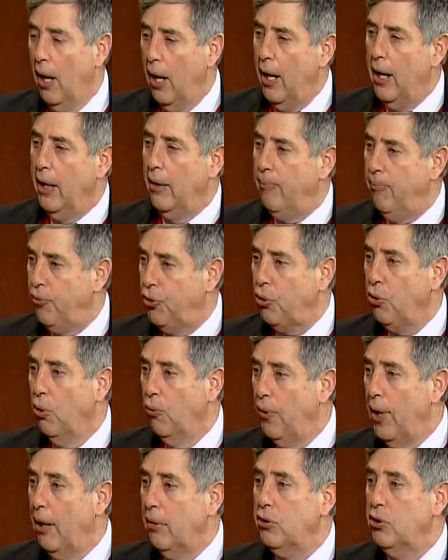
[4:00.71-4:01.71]
And school
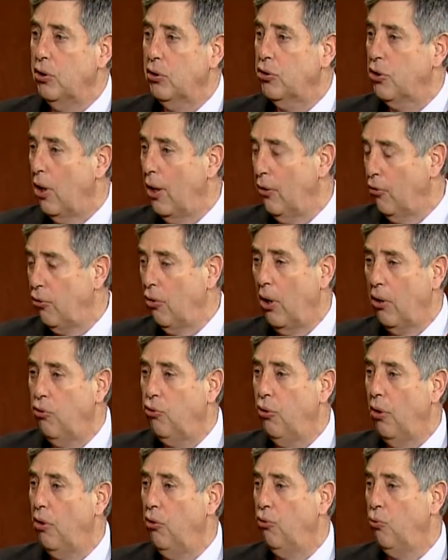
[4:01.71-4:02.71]
vouchers
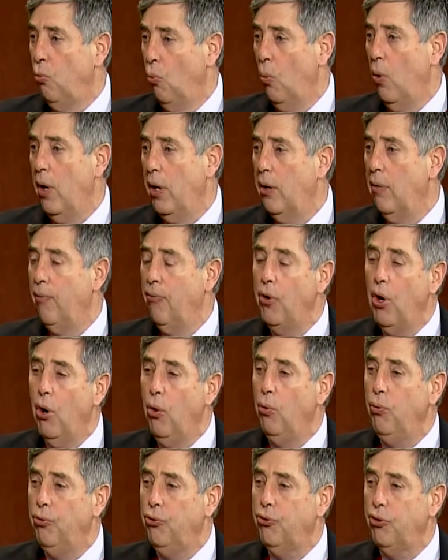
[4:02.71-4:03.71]
is one of
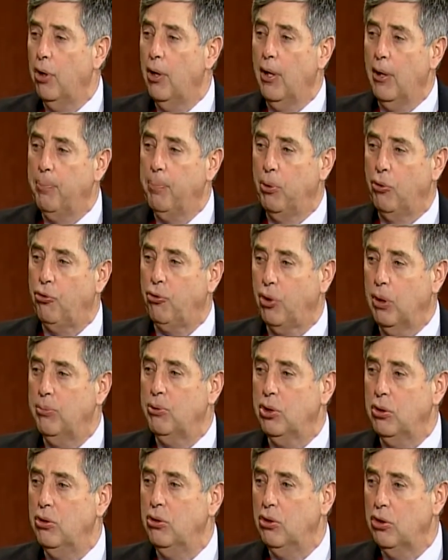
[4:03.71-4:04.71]
those
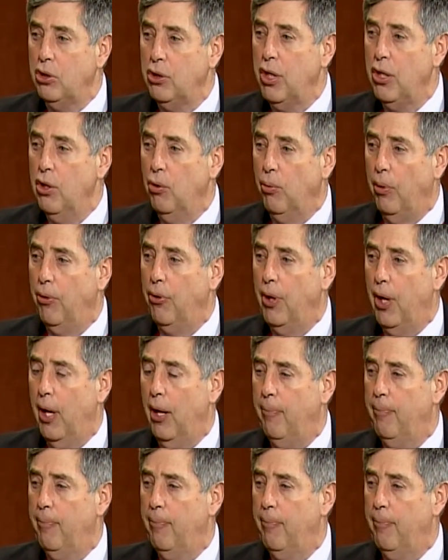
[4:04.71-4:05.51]
prescriptions to deal with that.